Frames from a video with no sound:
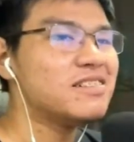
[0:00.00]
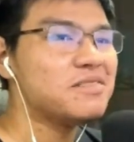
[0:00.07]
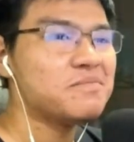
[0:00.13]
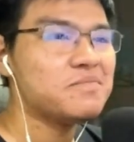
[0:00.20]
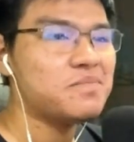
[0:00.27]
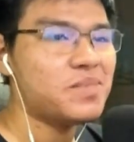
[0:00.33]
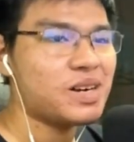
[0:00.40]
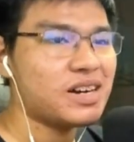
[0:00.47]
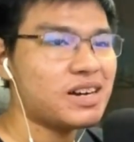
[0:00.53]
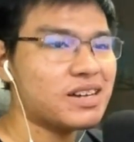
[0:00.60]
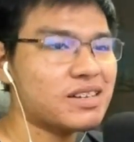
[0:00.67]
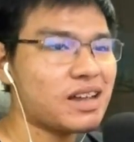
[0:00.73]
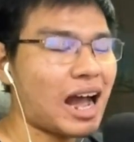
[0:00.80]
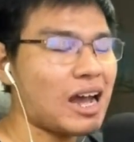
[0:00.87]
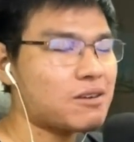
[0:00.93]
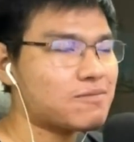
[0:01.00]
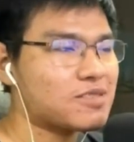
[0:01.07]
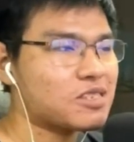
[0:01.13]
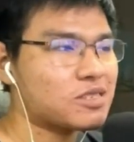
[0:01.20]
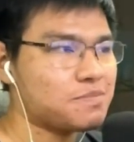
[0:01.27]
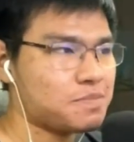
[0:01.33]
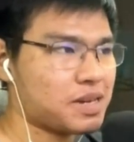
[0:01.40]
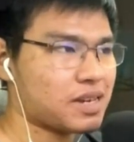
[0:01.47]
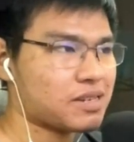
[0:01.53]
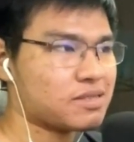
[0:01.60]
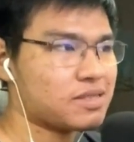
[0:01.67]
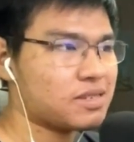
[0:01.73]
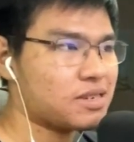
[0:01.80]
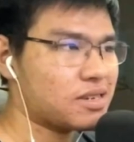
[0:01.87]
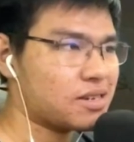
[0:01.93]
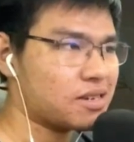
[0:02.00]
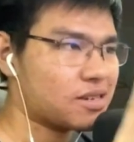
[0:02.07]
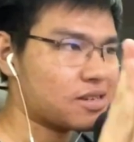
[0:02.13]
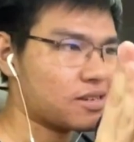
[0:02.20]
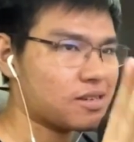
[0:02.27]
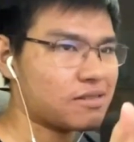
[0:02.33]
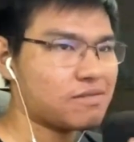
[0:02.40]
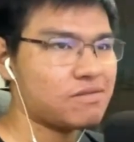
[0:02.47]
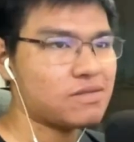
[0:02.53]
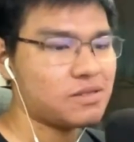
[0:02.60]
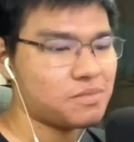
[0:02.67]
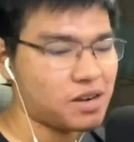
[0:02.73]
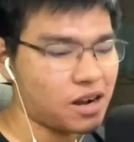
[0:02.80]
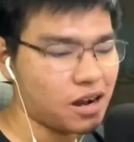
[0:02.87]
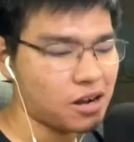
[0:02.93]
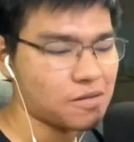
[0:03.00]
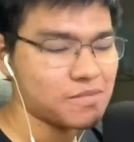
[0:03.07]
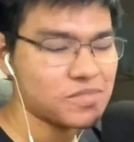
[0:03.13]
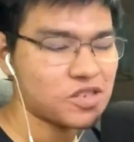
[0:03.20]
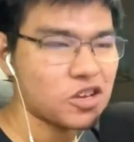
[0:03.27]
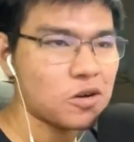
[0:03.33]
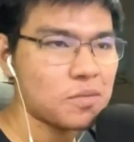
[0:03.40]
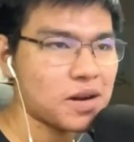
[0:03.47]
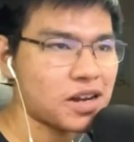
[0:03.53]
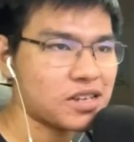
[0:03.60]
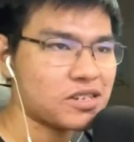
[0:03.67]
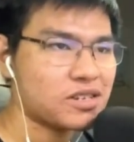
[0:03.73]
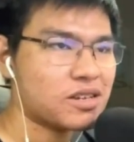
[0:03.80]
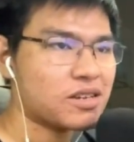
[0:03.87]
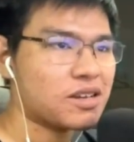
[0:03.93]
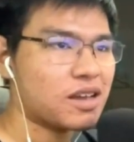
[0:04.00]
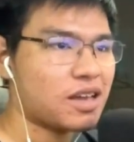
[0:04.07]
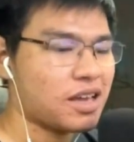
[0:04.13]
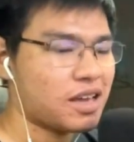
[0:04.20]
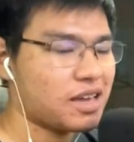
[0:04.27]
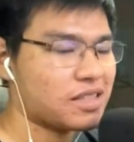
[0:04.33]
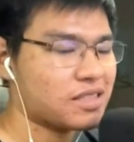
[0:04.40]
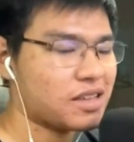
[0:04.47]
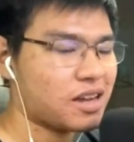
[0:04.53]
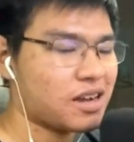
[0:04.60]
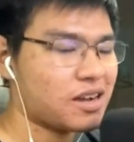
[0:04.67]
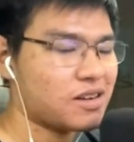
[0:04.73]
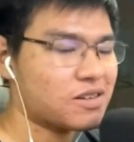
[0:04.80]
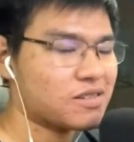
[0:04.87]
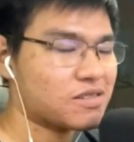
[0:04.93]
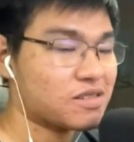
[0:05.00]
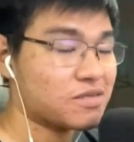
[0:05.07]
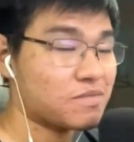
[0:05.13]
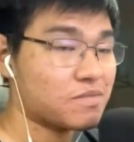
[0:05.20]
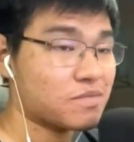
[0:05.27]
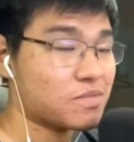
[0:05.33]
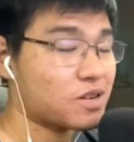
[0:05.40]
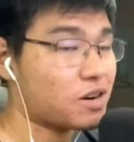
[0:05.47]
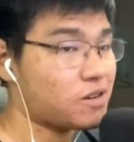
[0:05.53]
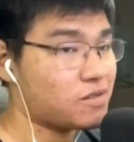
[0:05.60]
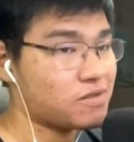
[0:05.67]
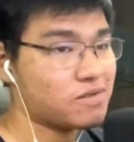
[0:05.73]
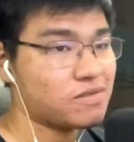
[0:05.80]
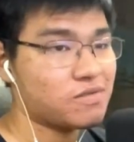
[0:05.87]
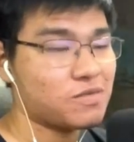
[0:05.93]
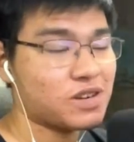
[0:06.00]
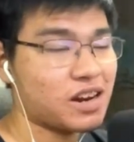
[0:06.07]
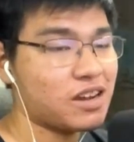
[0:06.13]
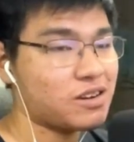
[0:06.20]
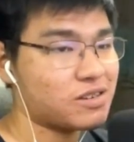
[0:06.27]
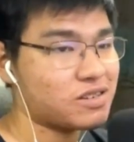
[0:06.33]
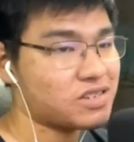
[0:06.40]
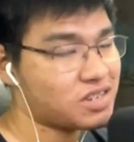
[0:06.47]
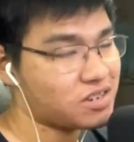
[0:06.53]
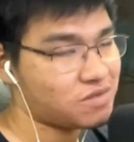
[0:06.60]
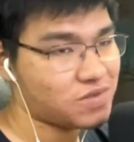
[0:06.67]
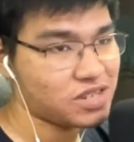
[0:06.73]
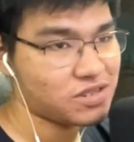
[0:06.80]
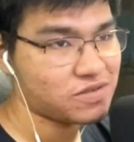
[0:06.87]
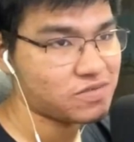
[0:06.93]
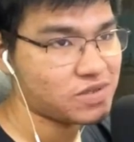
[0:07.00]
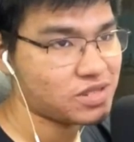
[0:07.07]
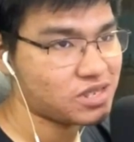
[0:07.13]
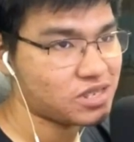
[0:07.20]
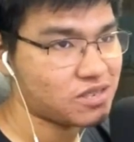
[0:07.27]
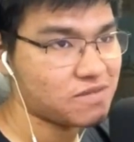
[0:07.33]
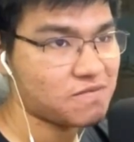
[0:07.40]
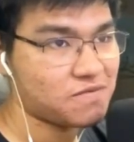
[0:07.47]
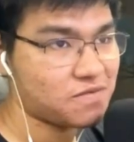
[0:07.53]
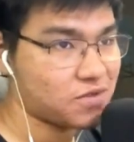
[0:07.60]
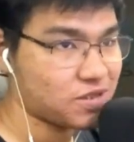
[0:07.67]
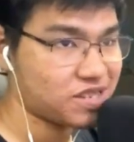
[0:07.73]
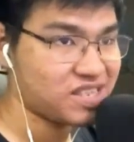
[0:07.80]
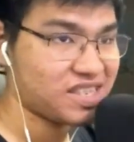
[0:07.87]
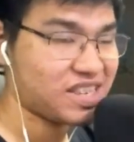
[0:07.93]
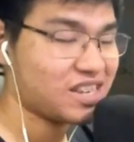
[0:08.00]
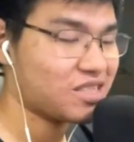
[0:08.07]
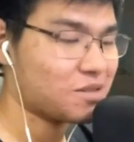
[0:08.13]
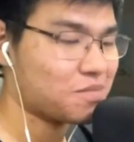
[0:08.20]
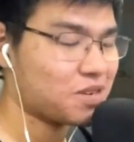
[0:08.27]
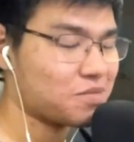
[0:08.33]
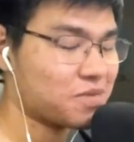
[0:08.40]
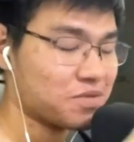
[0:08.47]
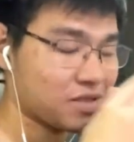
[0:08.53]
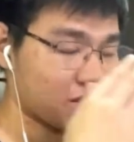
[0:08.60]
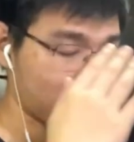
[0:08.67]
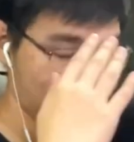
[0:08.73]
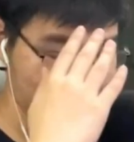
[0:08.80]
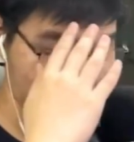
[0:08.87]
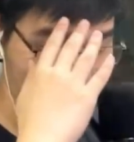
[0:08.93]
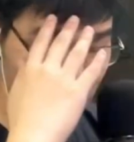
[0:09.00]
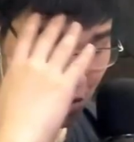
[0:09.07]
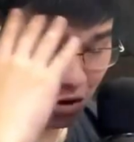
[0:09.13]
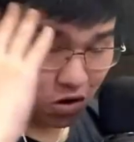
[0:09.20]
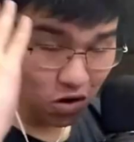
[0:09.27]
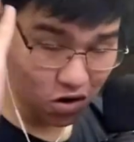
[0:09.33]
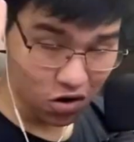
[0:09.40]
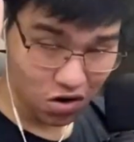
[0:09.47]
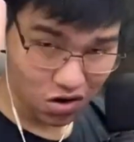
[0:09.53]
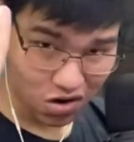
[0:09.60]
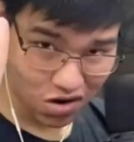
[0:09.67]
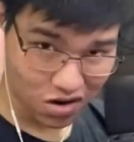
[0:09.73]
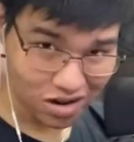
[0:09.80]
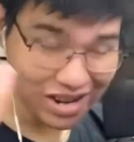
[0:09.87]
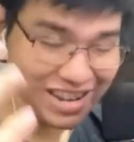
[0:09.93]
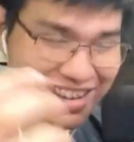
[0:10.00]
But I respect the mom so much. And bro, when I heard that Reina Ueda is voicing the mom, I was like, whoa.